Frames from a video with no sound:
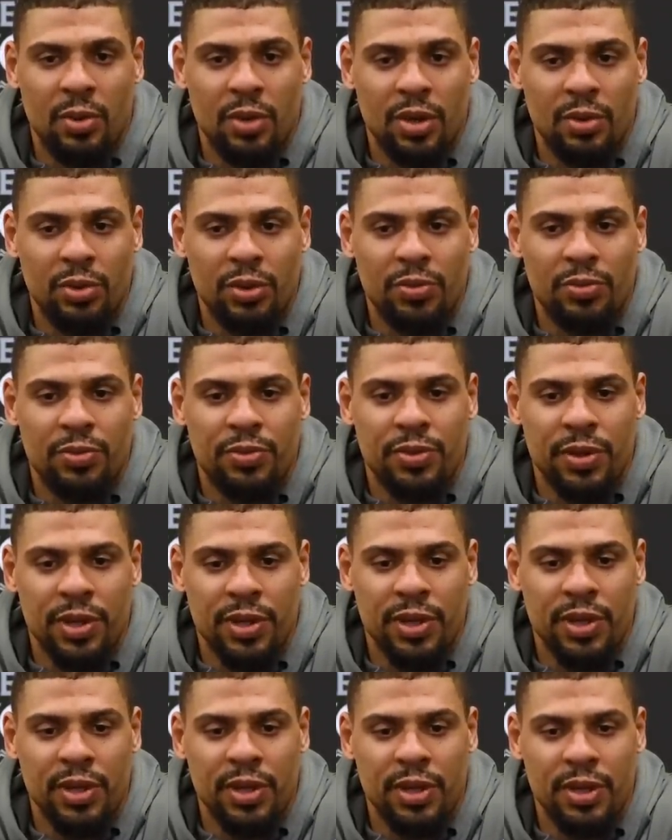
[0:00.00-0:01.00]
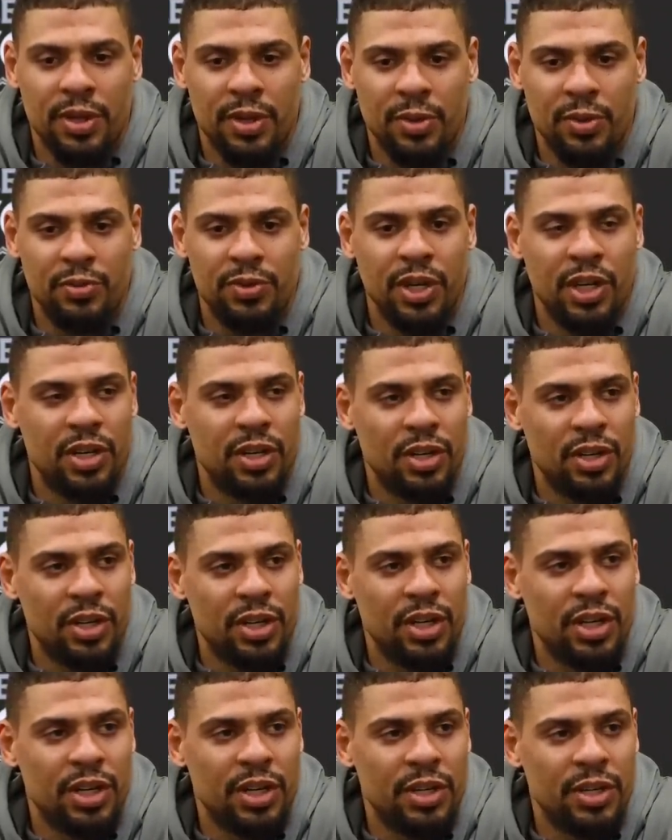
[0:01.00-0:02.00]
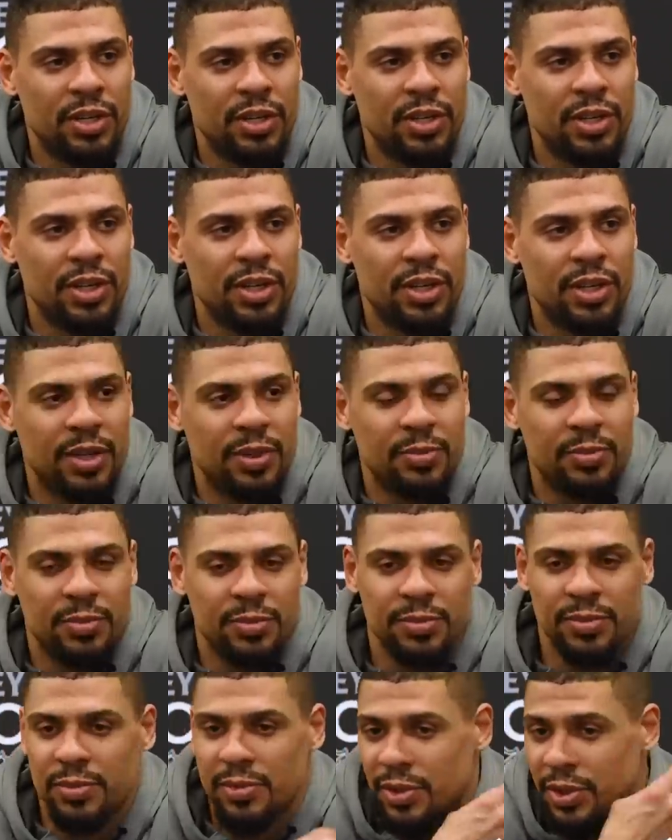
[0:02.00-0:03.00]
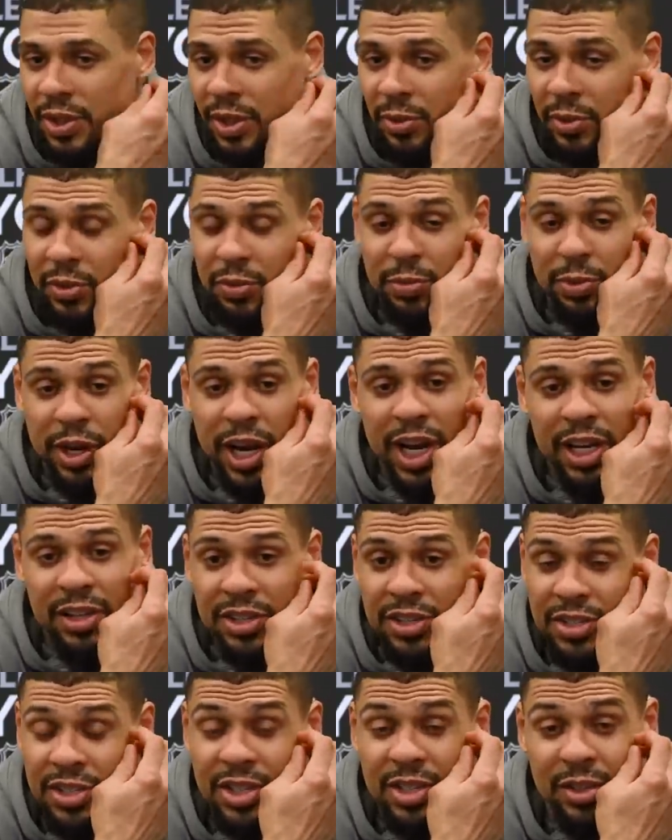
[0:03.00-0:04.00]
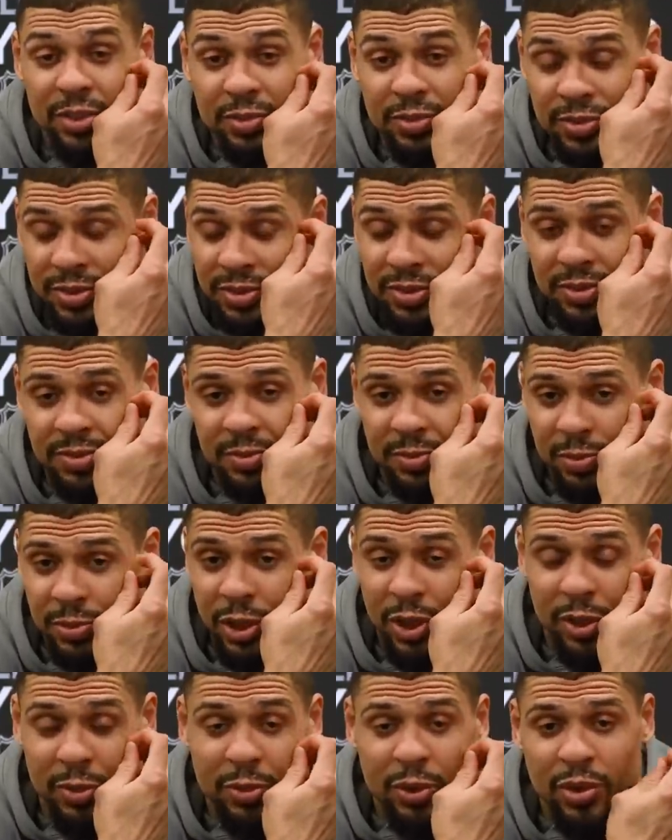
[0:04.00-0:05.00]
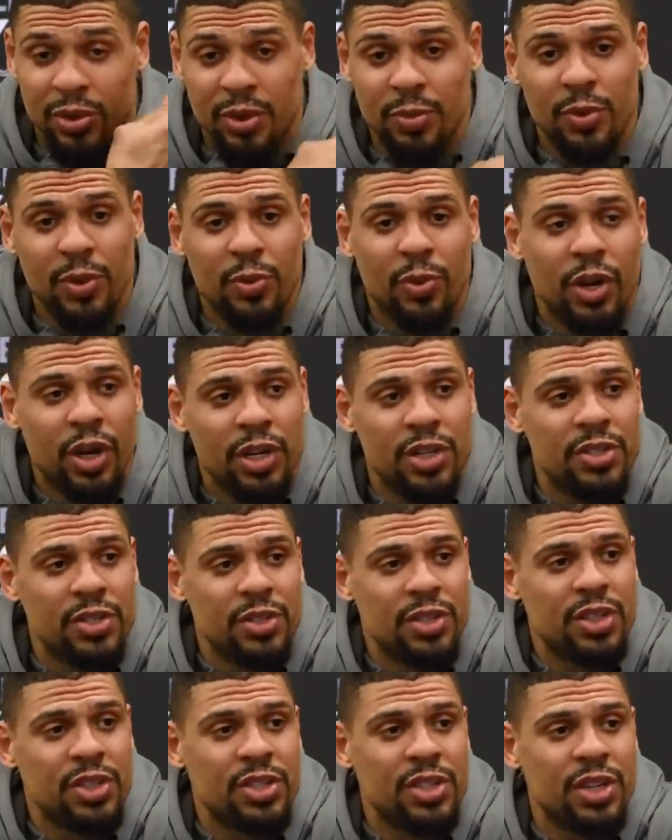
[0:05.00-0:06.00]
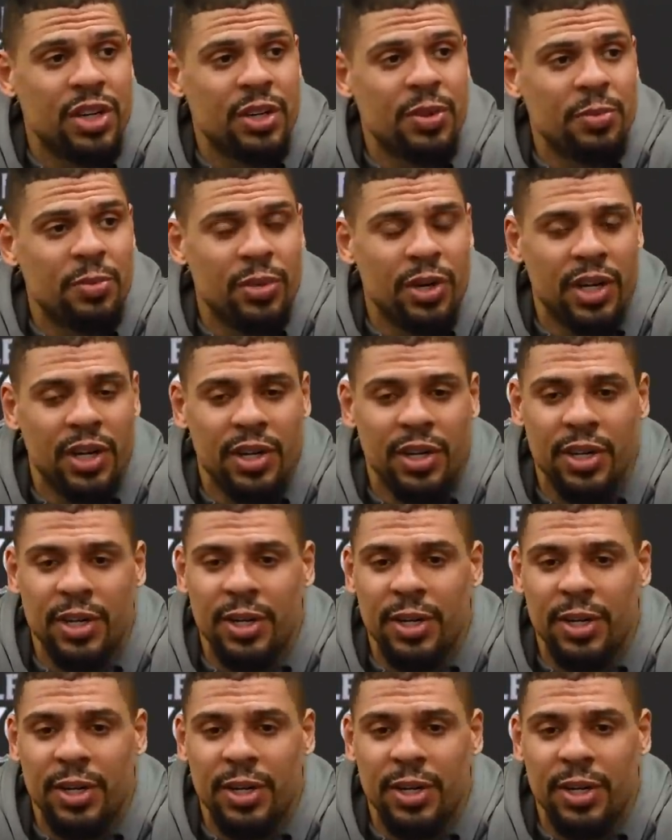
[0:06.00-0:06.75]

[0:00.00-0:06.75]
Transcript: Well, we've done it all year. I think we've practiced it probably more than we wanted to this year. But